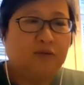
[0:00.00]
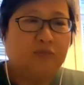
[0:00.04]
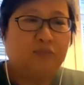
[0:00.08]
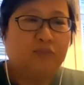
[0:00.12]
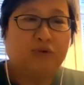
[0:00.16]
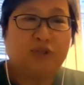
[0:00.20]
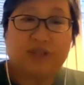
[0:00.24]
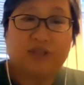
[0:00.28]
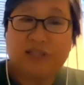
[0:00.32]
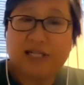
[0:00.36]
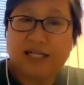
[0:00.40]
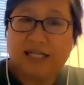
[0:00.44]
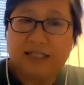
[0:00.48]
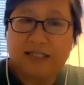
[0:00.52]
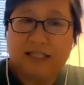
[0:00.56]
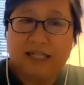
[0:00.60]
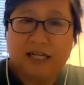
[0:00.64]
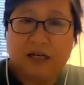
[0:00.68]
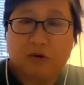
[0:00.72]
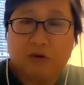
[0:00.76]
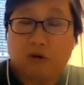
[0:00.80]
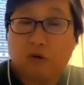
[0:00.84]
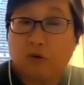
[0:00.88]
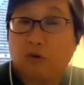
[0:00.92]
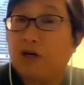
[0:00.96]
present
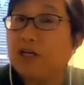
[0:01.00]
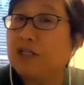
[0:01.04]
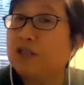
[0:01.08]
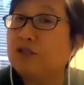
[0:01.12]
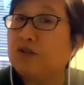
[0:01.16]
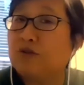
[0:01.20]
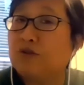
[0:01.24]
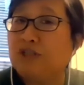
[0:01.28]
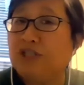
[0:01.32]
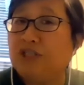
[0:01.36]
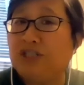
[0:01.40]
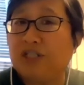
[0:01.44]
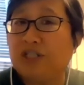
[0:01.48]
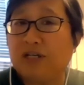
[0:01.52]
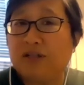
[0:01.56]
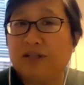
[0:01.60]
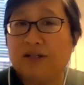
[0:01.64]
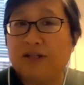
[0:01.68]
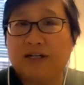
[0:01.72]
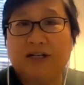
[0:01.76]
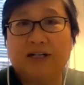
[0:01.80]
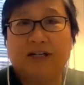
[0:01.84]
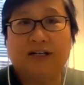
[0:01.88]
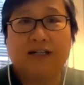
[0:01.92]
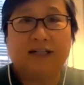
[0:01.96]
our work to each
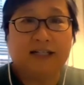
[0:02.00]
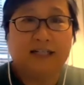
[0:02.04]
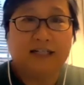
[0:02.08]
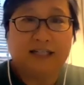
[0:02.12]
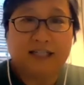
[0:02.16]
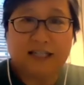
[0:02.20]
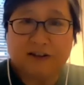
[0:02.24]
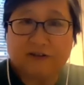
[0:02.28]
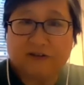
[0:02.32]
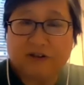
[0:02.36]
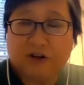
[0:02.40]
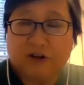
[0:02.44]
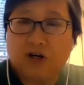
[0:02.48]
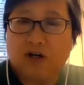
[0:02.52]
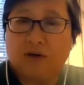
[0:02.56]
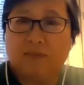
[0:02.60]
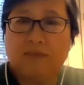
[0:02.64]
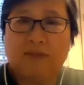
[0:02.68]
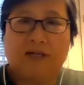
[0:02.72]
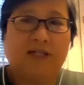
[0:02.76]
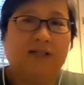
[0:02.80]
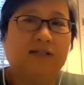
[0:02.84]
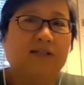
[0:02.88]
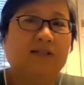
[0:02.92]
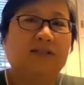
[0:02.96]
other, give
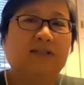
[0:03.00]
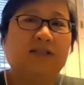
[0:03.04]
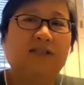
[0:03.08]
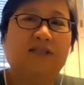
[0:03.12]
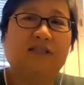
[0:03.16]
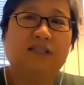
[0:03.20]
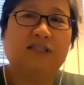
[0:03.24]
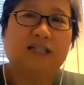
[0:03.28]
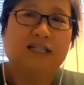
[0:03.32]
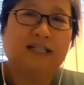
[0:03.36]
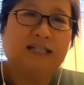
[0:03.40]
comments,